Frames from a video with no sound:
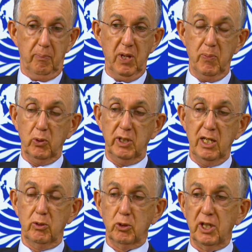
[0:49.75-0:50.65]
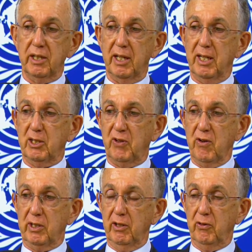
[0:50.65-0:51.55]
People tend to say that it's
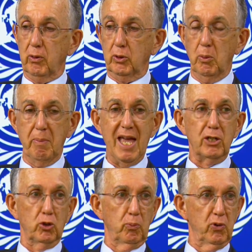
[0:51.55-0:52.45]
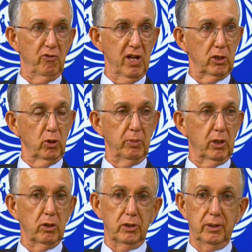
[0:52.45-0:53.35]
very difficult to measure prevention
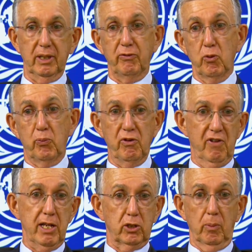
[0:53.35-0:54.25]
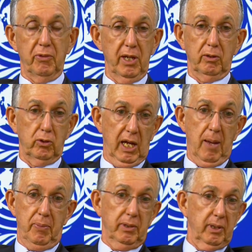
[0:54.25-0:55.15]
because if you prevent something to
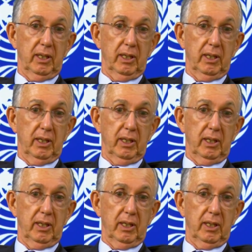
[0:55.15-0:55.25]
happen,